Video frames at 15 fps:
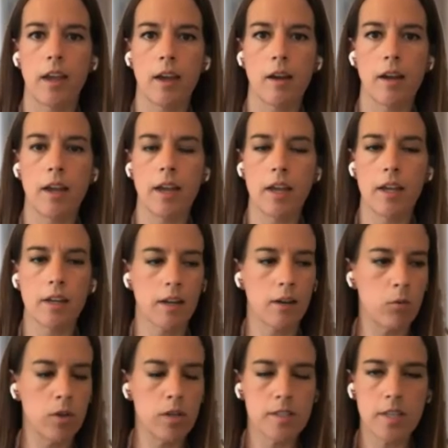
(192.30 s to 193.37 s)
And
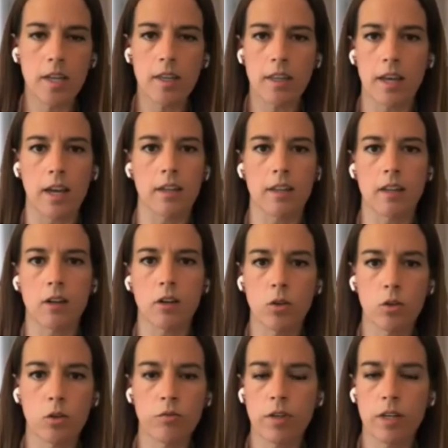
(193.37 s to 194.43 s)
we say that a
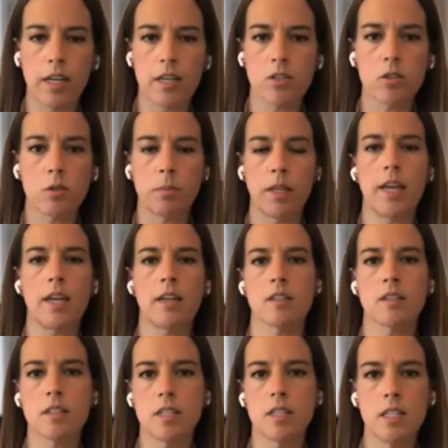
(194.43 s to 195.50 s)
good financial plan
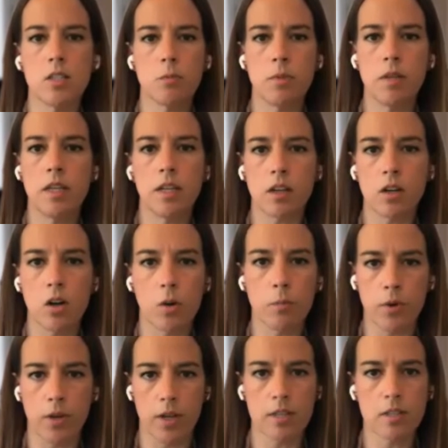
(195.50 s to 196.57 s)
doesn't need to be
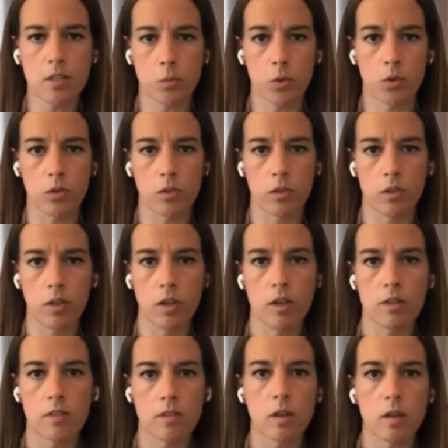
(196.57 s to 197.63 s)
incomprehensible.
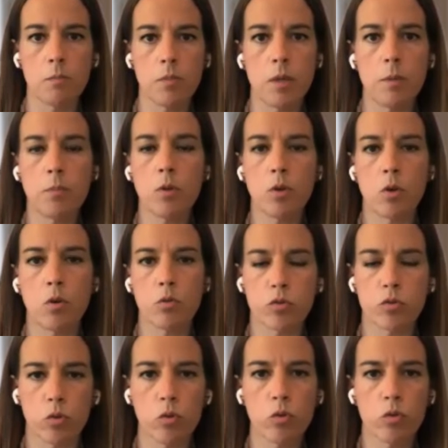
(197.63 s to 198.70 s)
Some people go
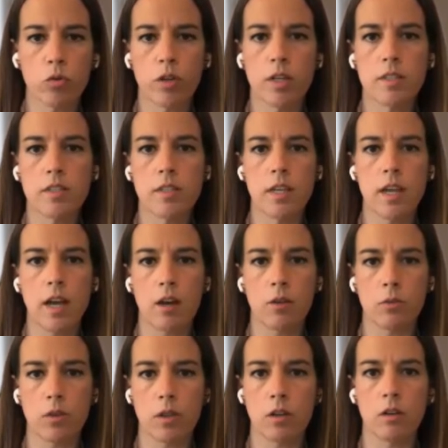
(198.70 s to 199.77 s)
so crazy
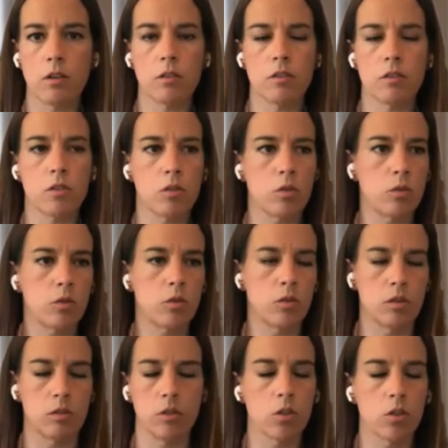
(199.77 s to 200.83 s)
out there,
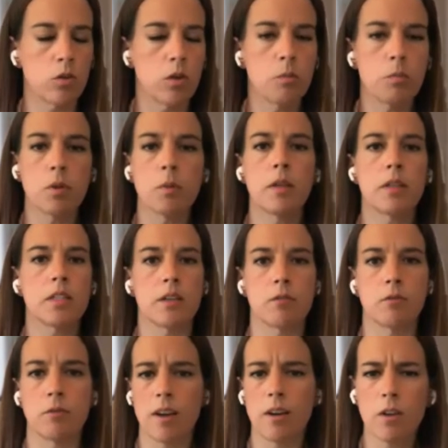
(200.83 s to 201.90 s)
implementing
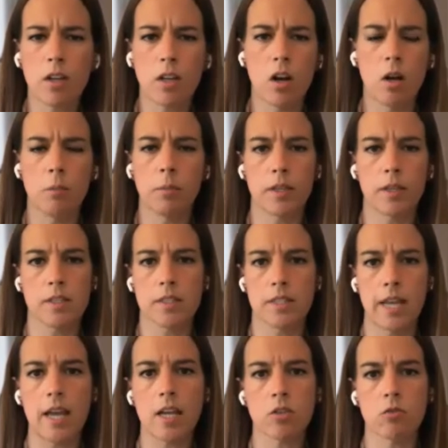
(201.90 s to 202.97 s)
very complex
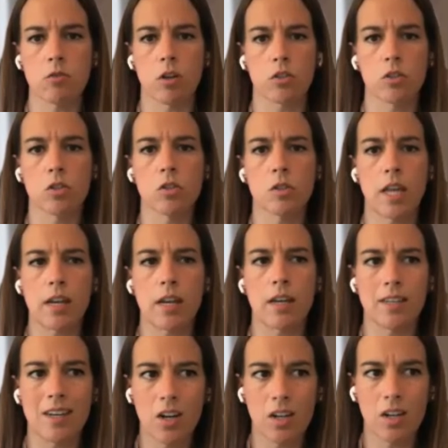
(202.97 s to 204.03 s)
tax structures that
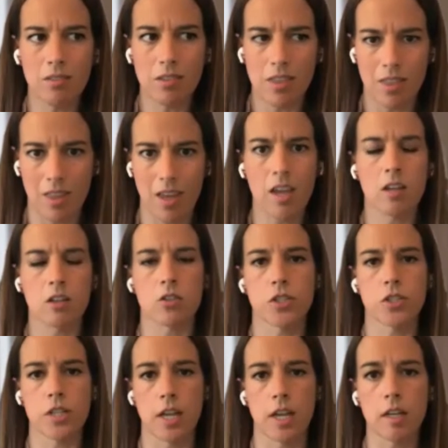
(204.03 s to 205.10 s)
not even they
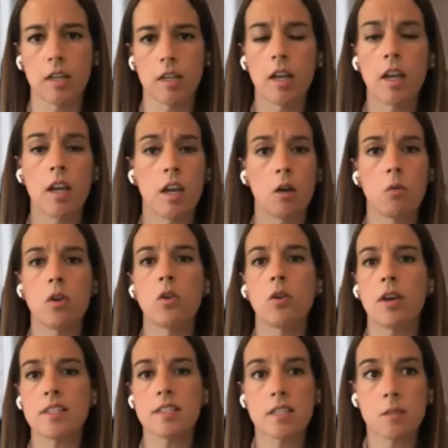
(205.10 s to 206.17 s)
understand. And when you
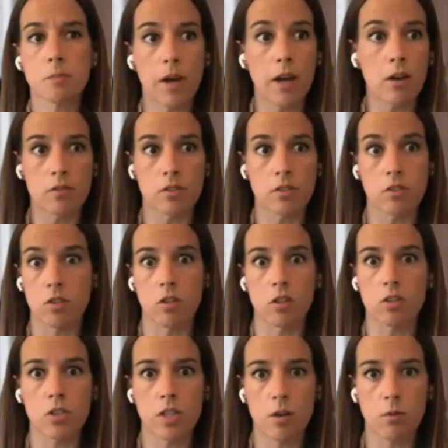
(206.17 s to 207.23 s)
ask the spouse, do you
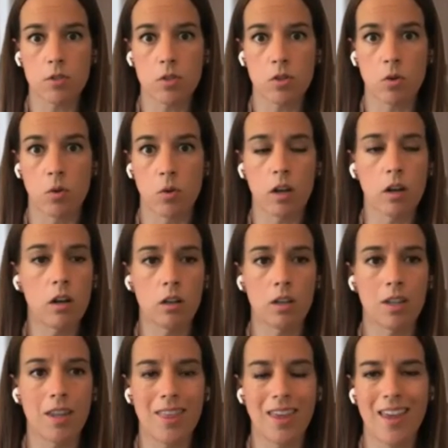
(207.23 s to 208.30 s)
understand what's going on?
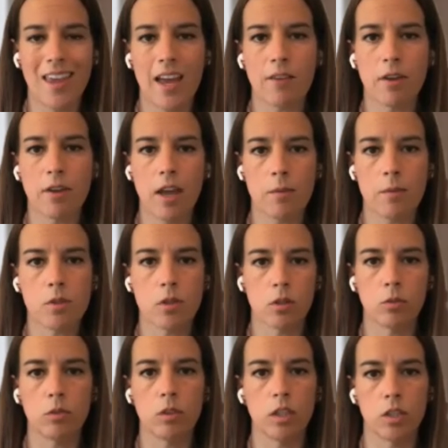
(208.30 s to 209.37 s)
They have
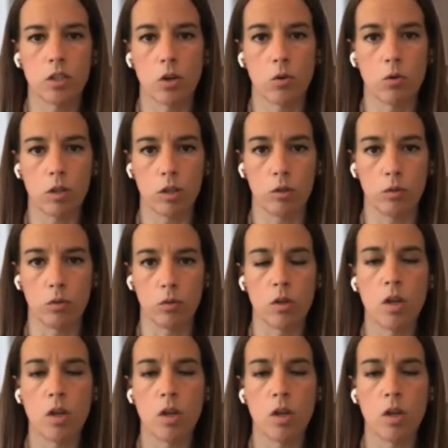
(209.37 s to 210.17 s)
absolutely no clue.